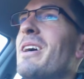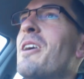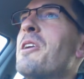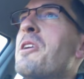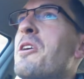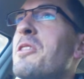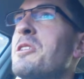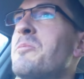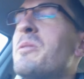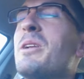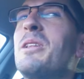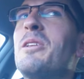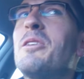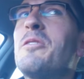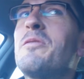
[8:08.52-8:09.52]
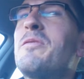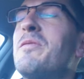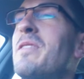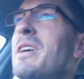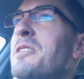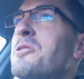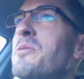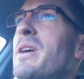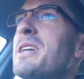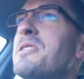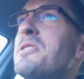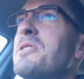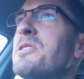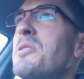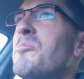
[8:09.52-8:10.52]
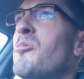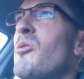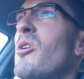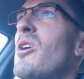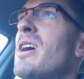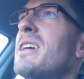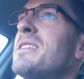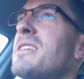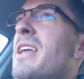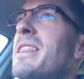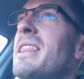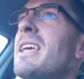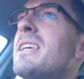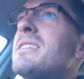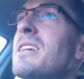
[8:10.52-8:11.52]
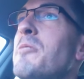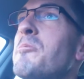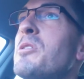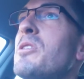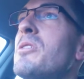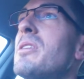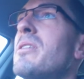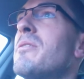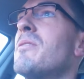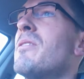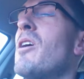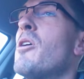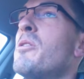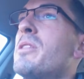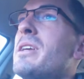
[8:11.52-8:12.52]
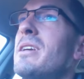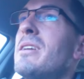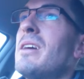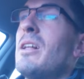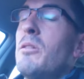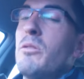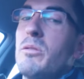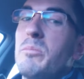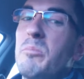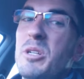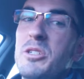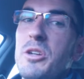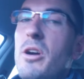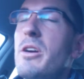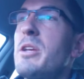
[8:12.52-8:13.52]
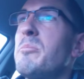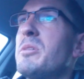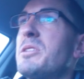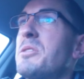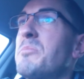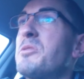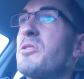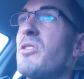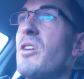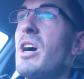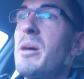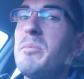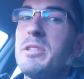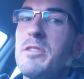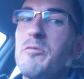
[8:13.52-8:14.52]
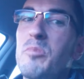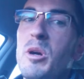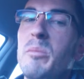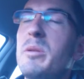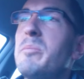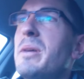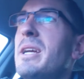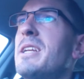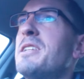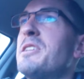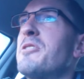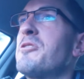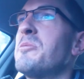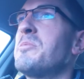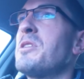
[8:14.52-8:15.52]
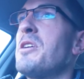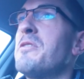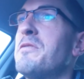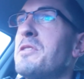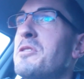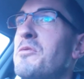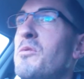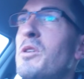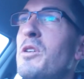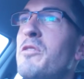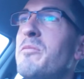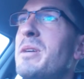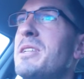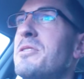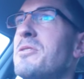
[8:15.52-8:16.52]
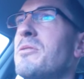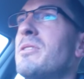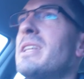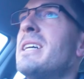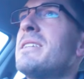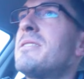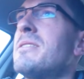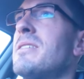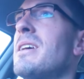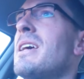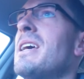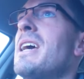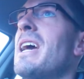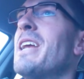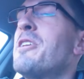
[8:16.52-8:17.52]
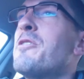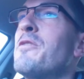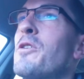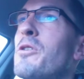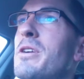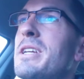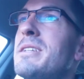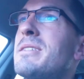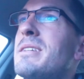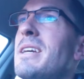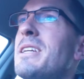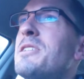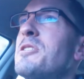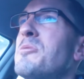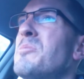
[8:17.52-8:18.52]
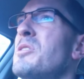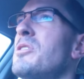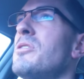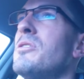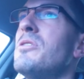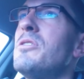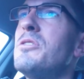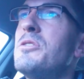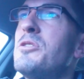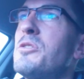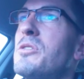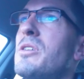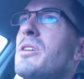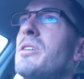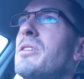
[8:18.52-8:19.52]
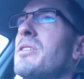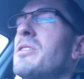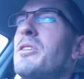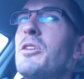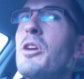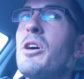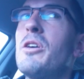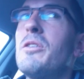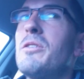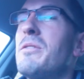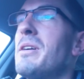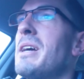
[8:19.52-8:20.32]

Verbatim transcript: I know there's been a lot of fluctuations in price. I think some of you that have only, the majority of my subscribers have probably been into crypto for twelve months or less, and you've already seen some huge, you know,